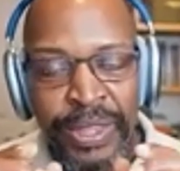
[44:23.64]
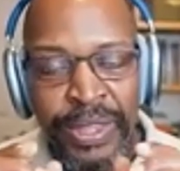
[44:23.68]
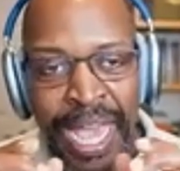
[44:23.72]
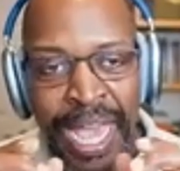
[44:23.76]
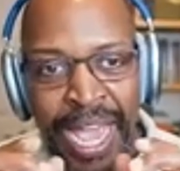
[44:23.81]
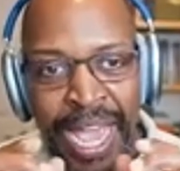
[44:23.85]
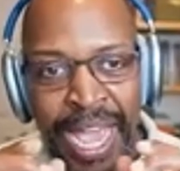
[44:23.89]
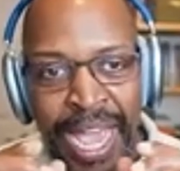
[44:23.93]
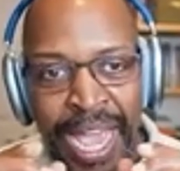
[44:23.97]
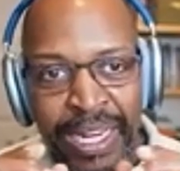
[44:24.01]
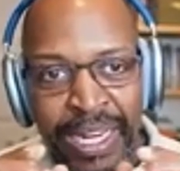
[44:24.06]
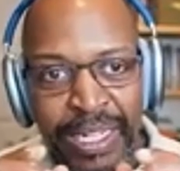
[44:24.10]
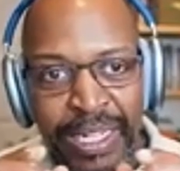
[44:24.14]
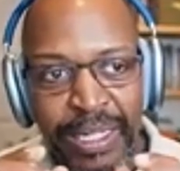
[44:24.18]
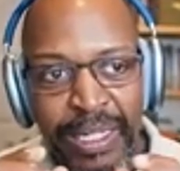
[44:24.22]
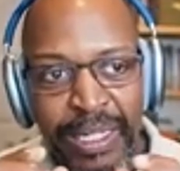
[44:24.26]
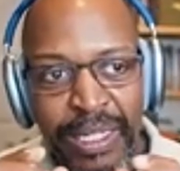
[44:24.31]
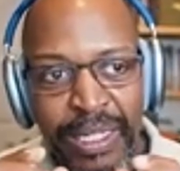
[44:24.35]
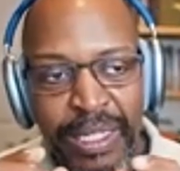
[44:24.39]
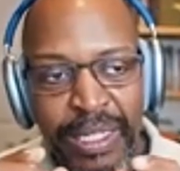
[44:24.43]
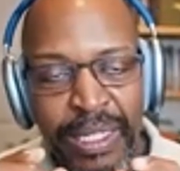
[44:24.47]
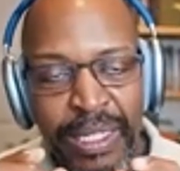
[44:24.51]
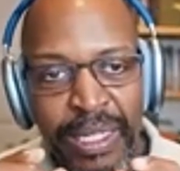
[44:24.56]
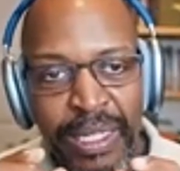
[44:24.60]
that
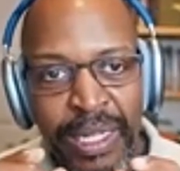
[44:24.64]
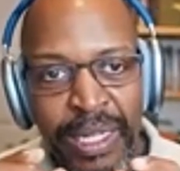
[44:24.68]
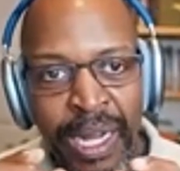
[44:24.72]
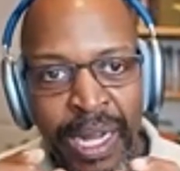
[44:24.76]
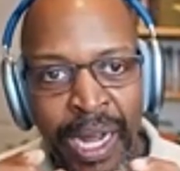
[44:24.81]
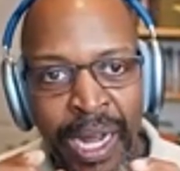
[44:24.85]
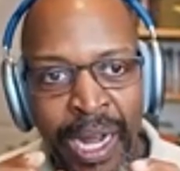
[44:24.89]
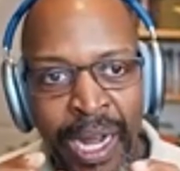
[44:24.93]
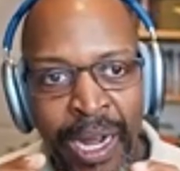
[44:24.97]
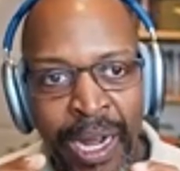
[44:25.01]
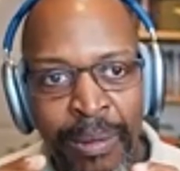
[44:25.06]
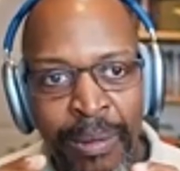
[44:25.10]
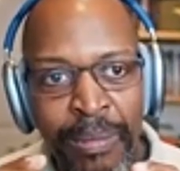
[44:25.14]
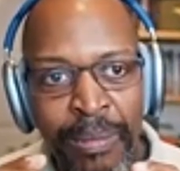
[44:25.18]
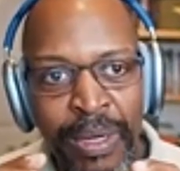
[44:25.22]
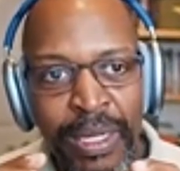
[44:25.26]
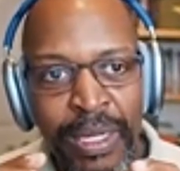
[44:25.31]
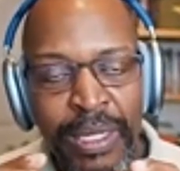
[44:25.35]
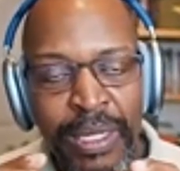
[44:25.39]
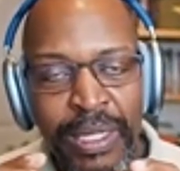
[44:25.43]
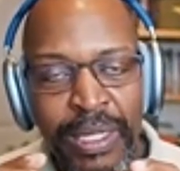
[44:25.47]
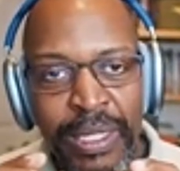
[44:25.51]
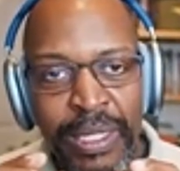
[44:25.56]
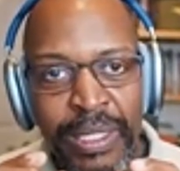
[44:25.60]

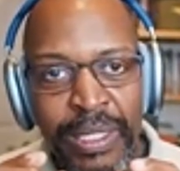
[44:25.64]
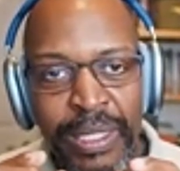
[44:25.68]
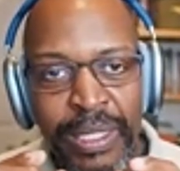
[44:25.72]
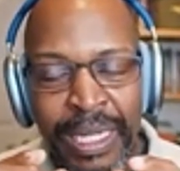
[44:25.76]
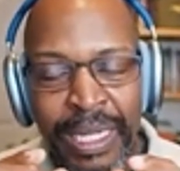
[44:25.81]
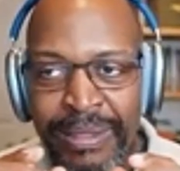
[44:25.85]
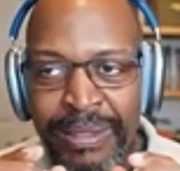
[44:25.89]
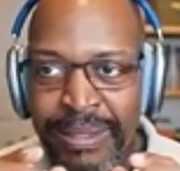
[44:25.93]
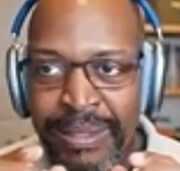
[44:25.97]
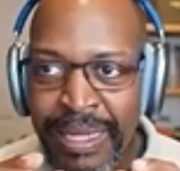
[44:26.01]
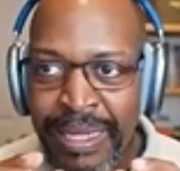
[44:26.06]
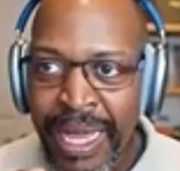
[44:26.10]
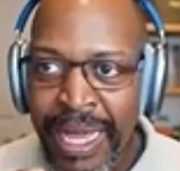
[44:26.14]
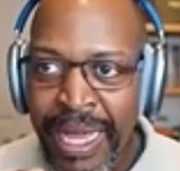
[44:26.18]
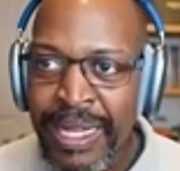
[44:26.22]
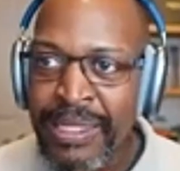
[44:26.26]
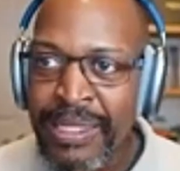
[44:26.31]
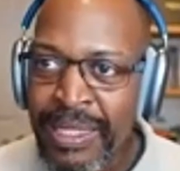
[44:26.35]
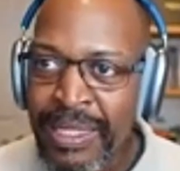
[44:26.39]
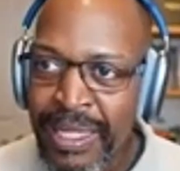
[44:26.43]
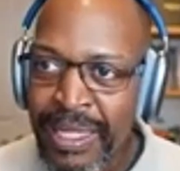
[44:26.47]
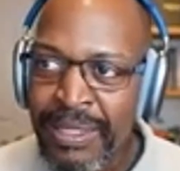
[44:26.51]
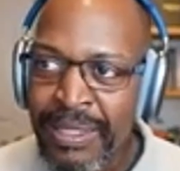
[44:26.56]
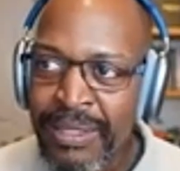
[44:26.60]
um, it
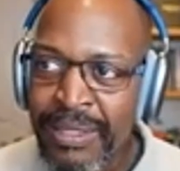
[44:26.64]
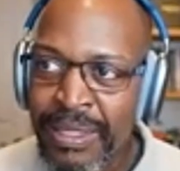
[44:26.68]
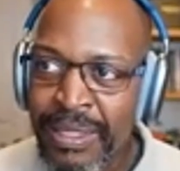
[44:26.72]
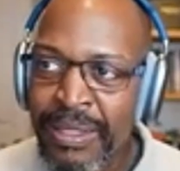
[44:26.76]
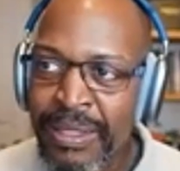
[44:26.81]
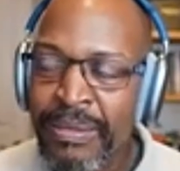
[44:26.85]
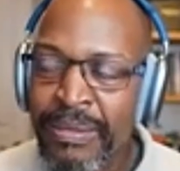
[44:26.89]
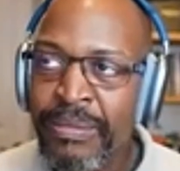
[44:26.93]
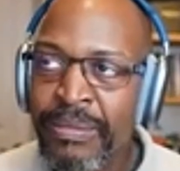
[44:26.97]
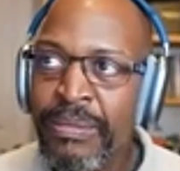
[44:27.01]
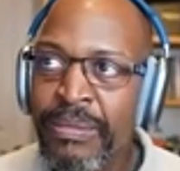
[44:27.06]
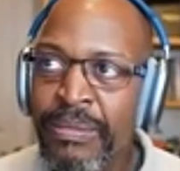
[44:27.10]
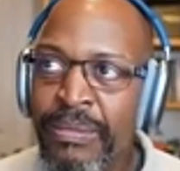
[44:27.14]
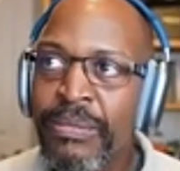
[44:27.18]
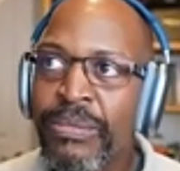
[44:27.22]
says, listen,